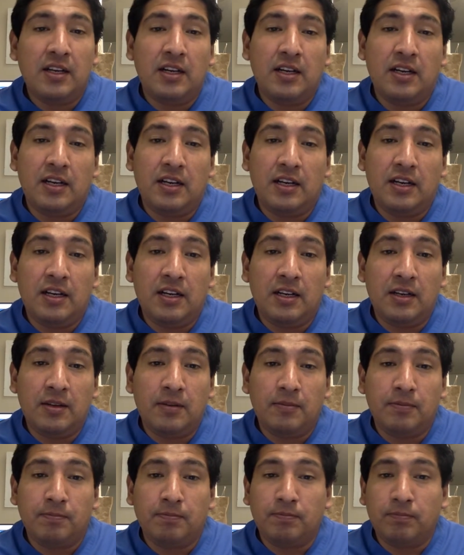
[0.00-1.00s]

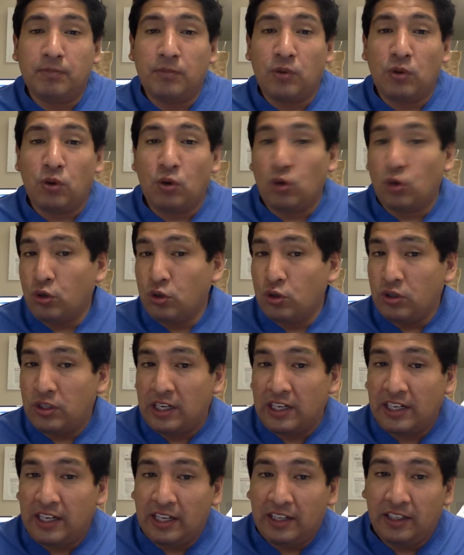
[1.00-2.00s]
or you
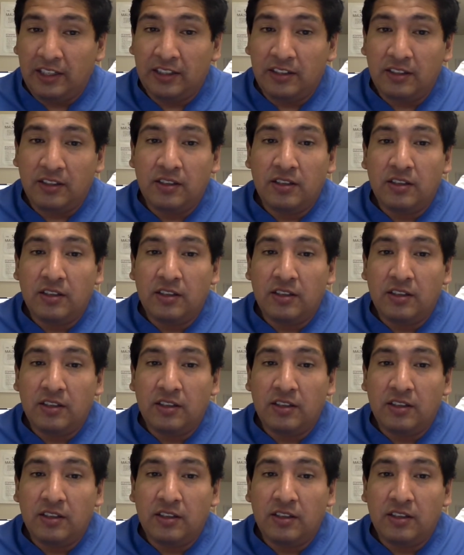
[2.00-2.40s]
can get it